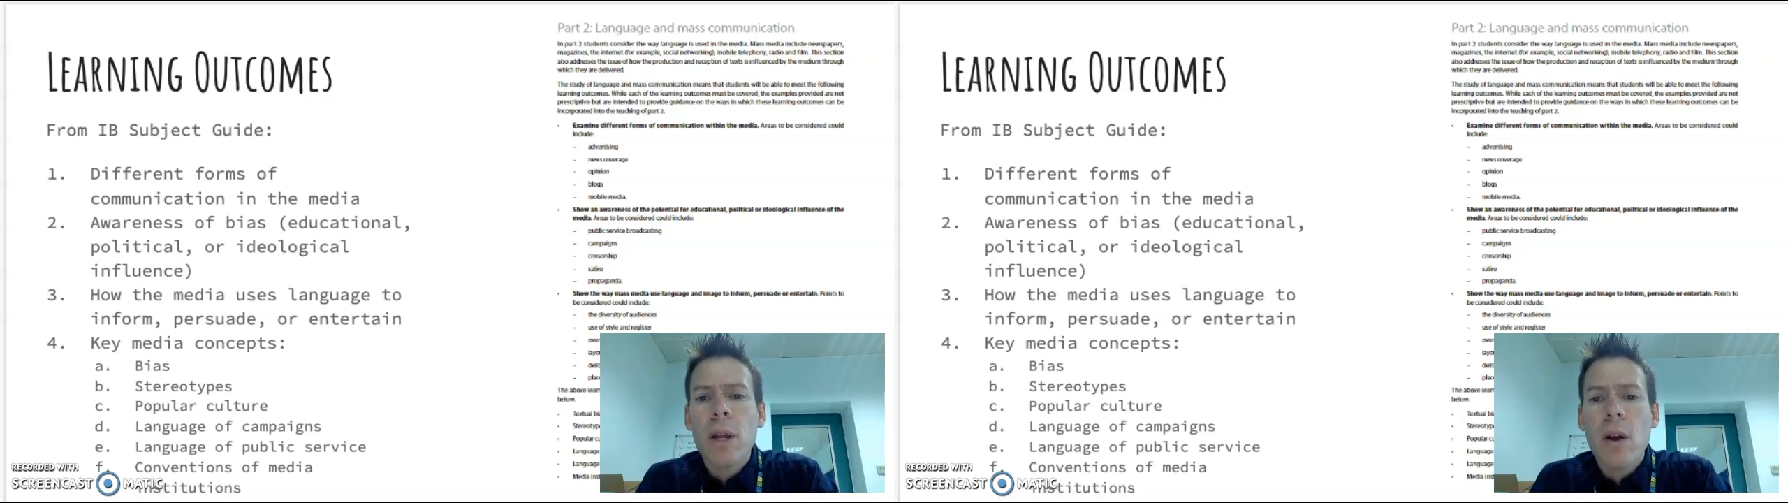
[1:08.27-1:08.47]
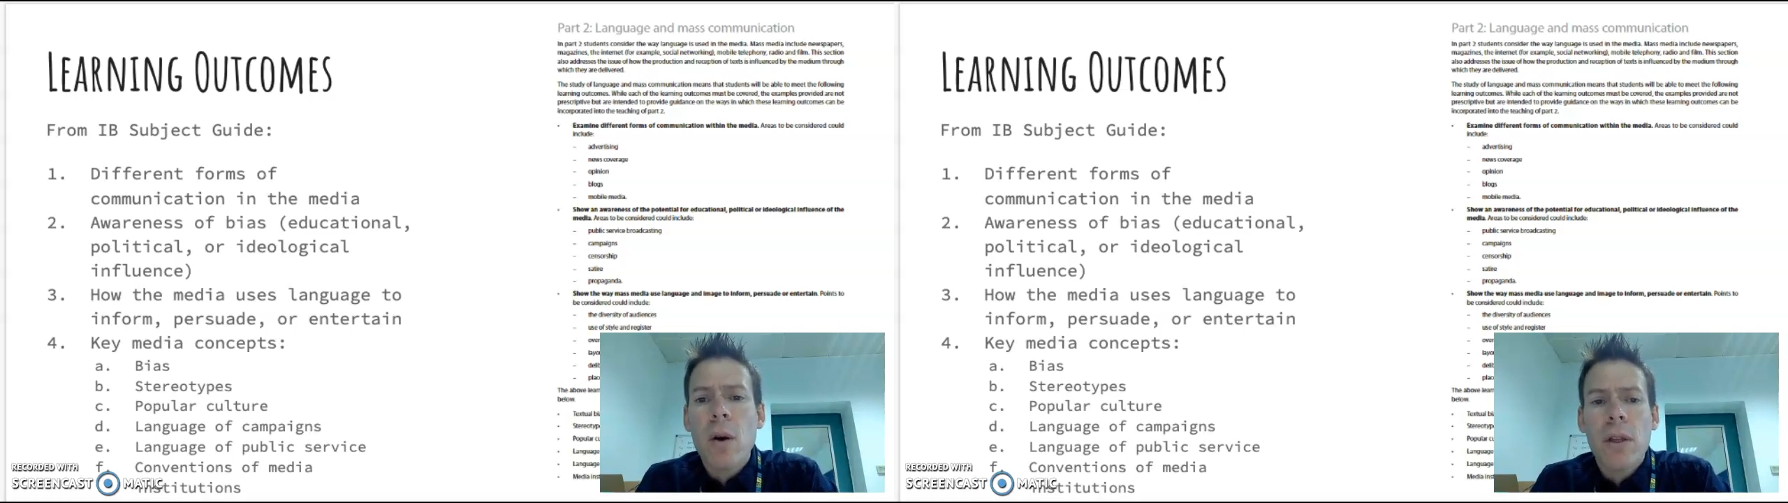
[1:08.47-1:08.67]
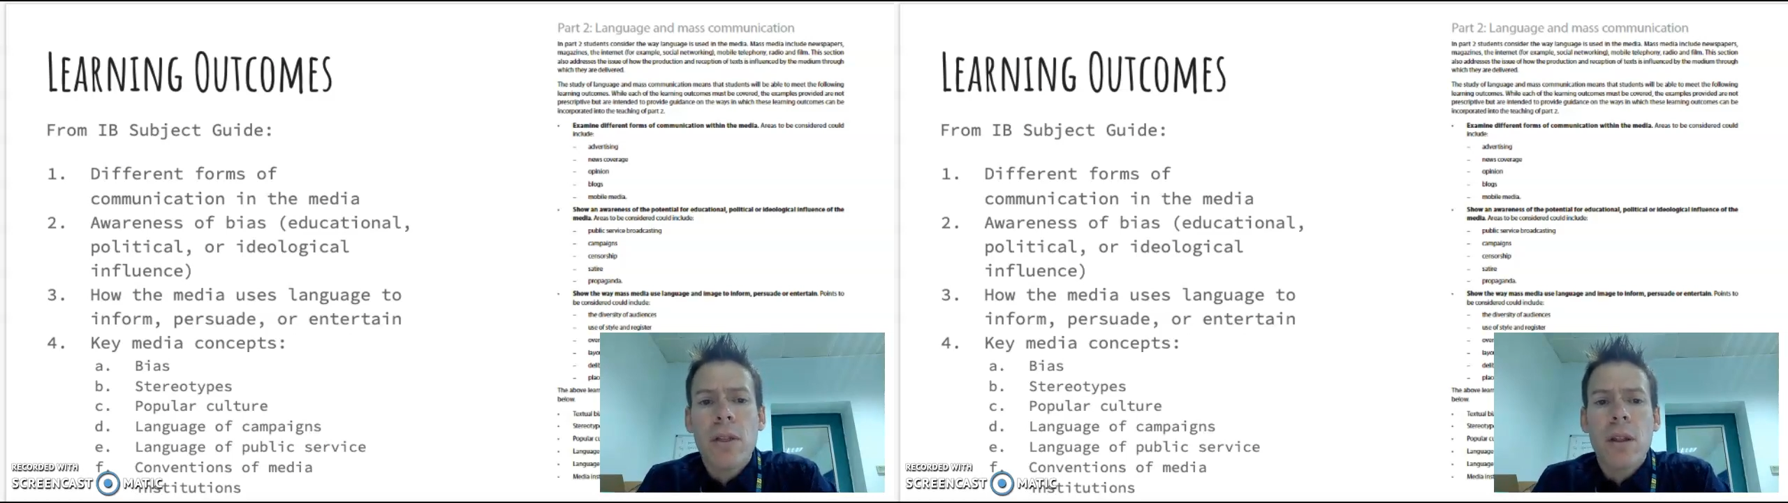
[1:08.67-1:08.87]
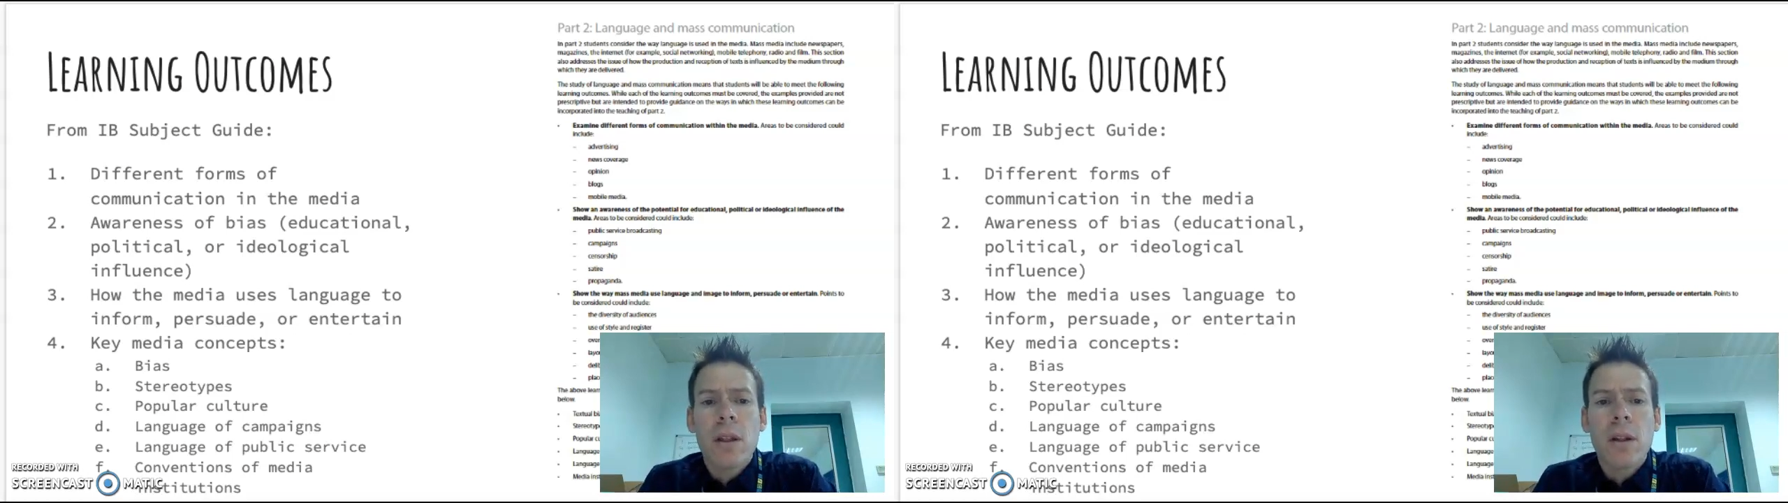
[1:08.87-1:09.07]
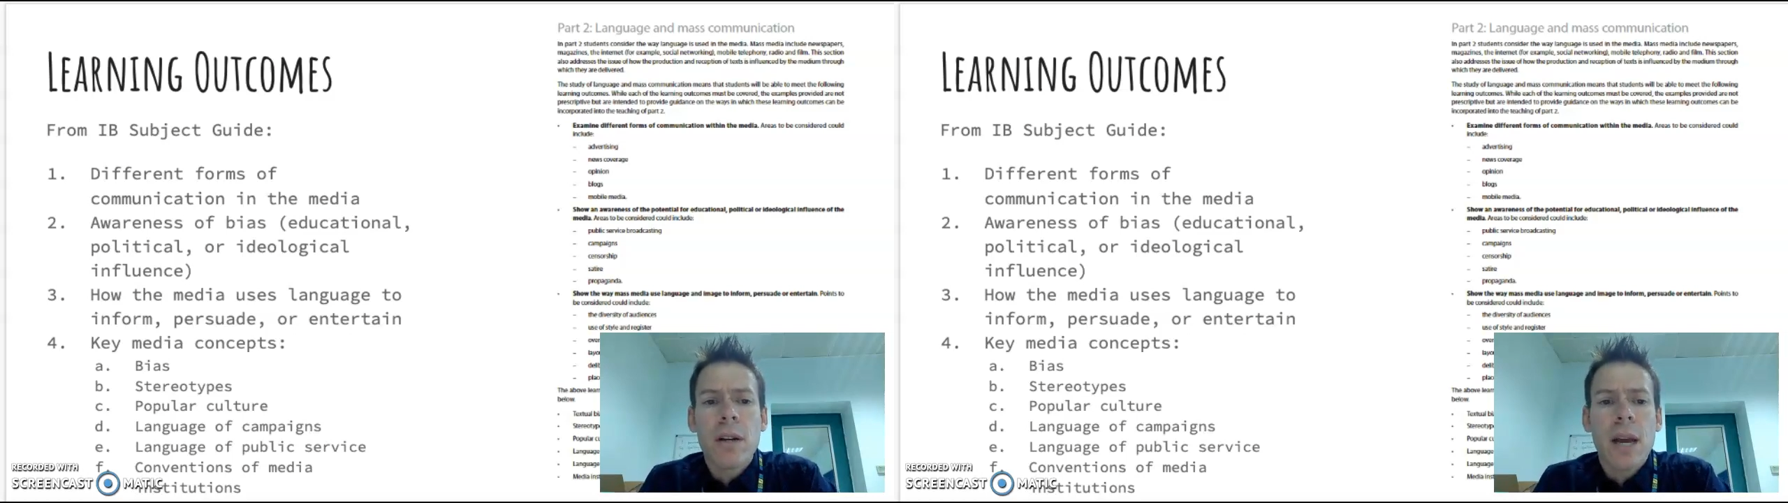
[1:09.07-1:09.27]
we know that the
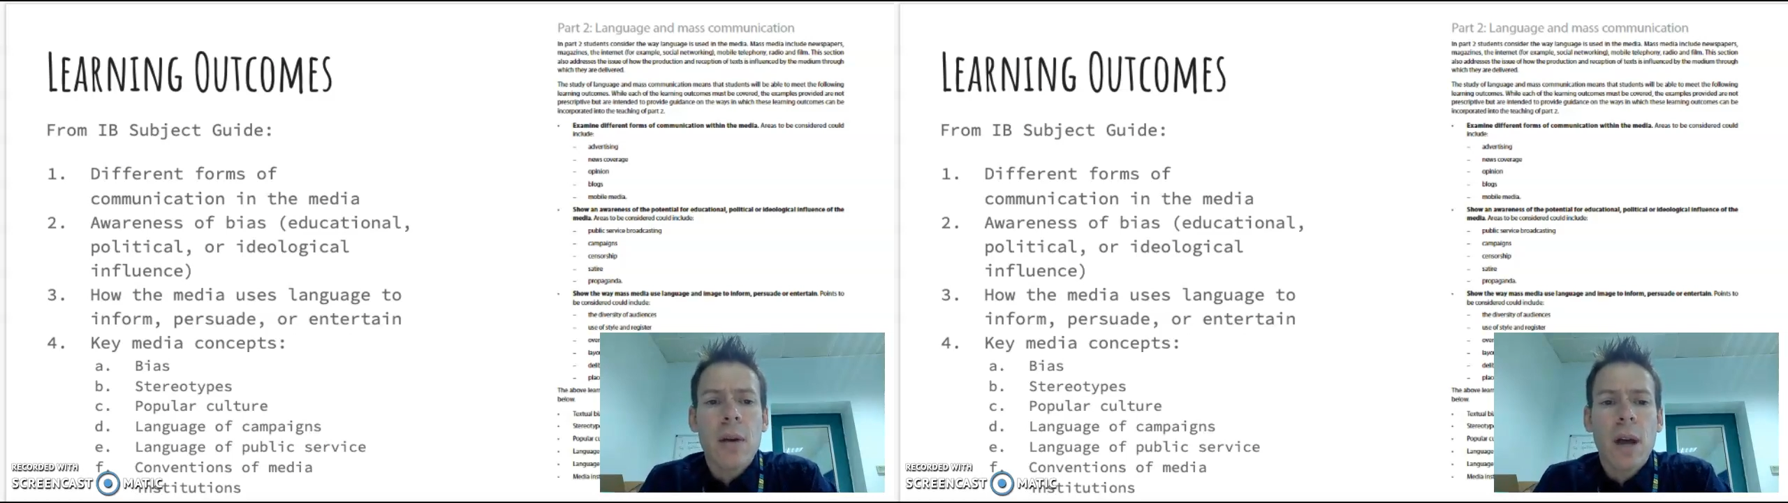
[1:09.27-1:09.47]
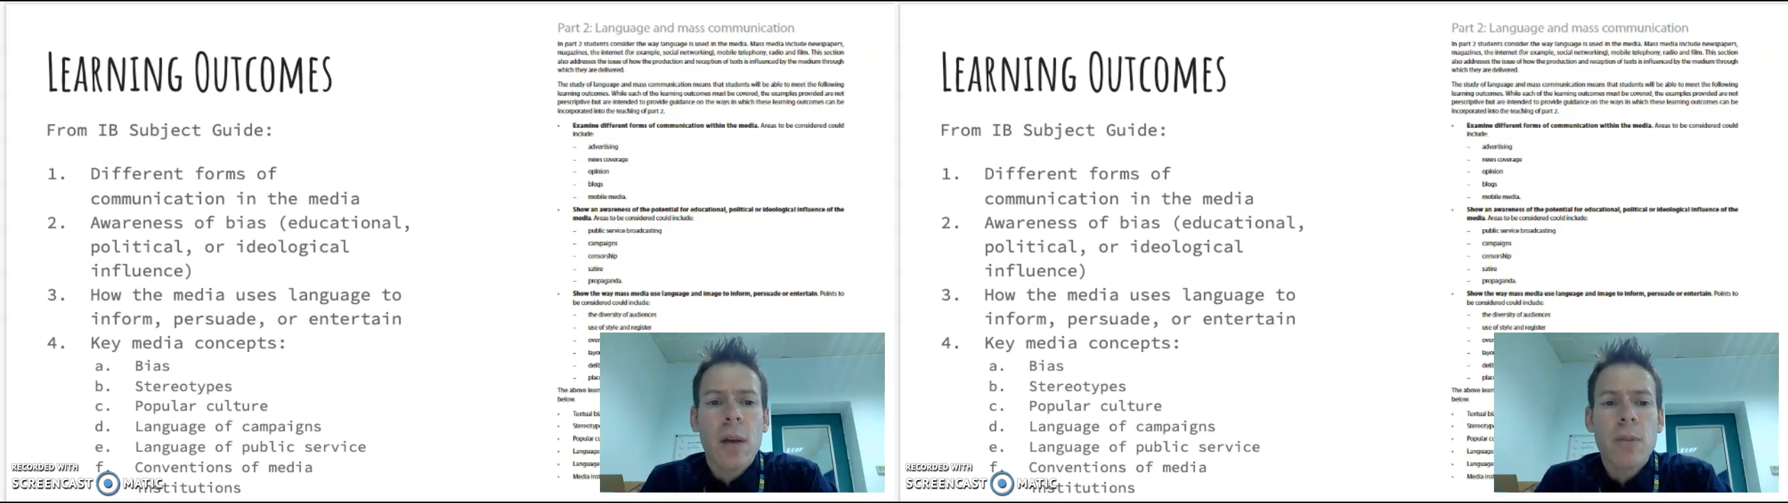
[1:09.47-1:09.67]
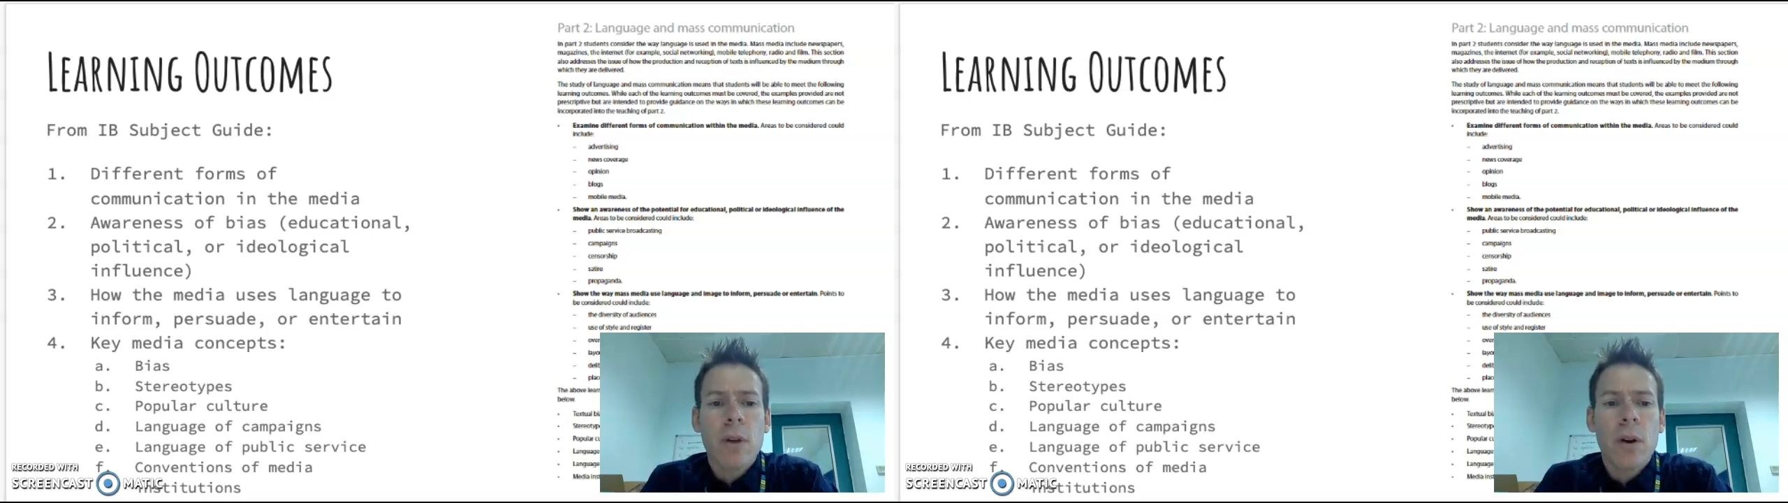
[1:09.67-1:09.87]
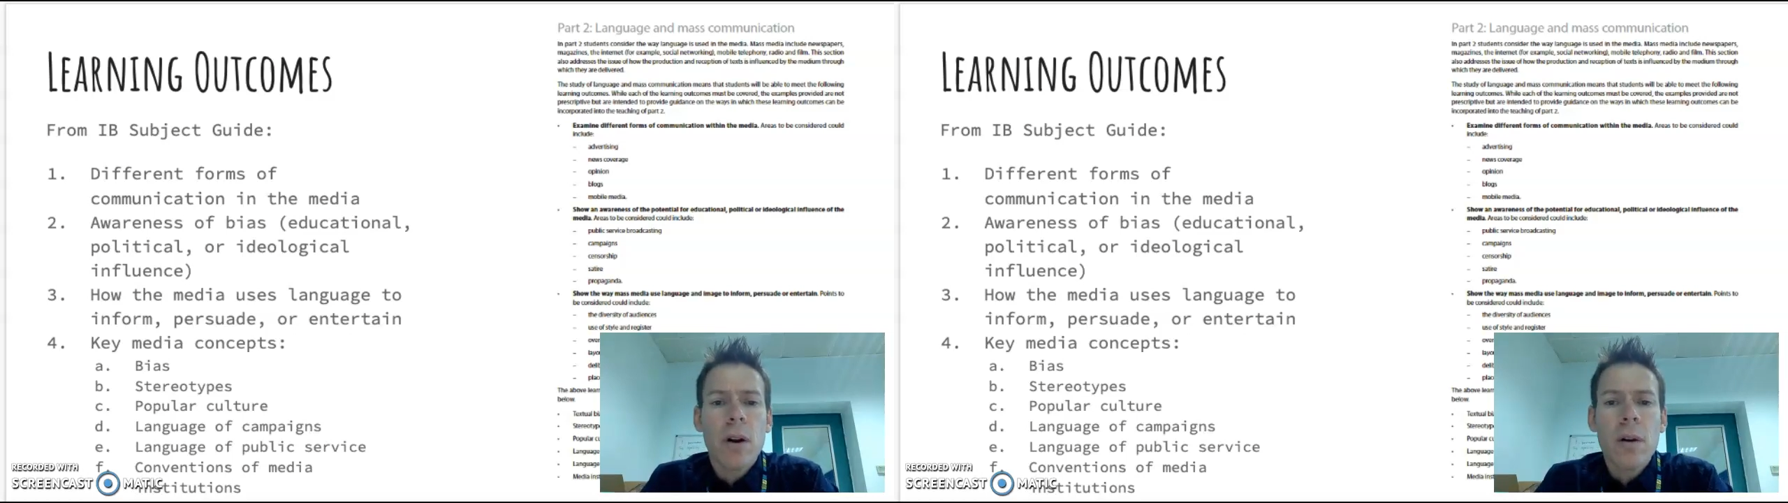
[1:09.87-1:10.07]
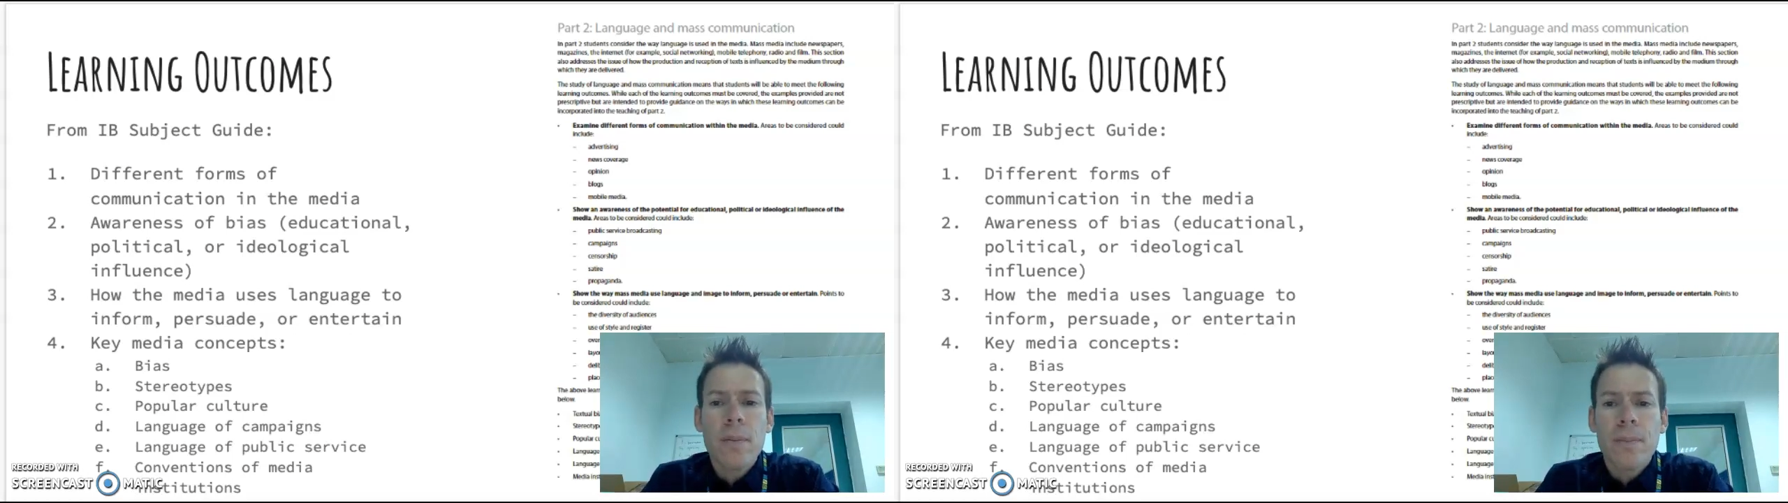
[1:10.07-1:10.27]
learning outcomes
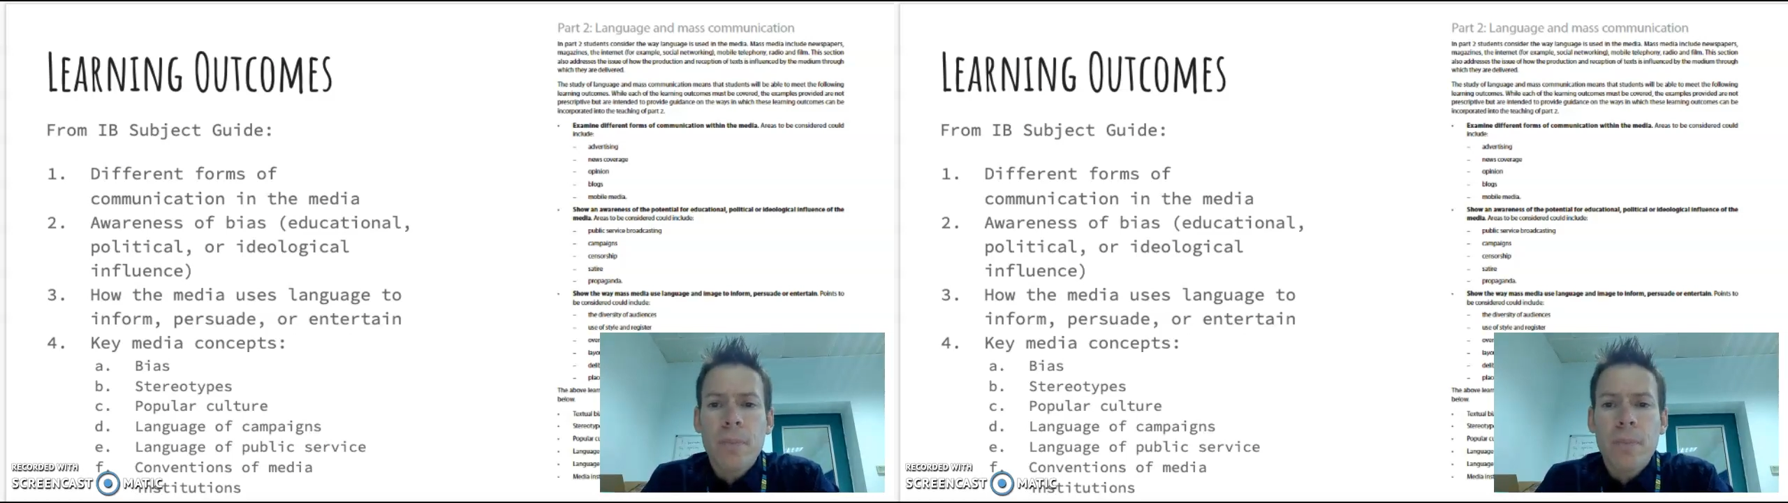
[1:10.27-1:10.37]
are